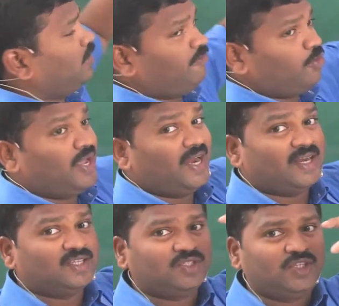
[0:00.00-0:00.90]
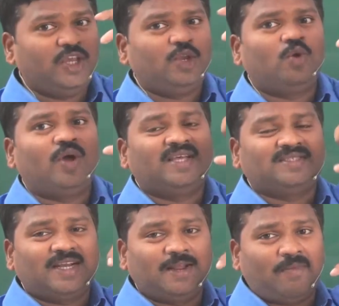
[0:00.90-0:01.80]
if you get 0 as the
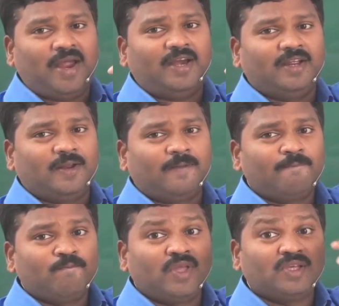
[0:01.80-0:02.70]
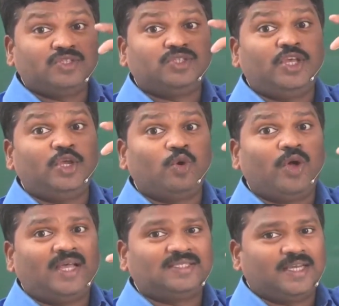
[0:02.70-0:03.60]
remainder, 0
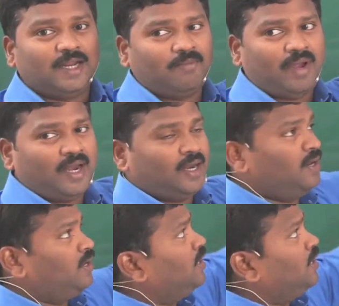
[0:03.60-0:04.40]
as the remainder,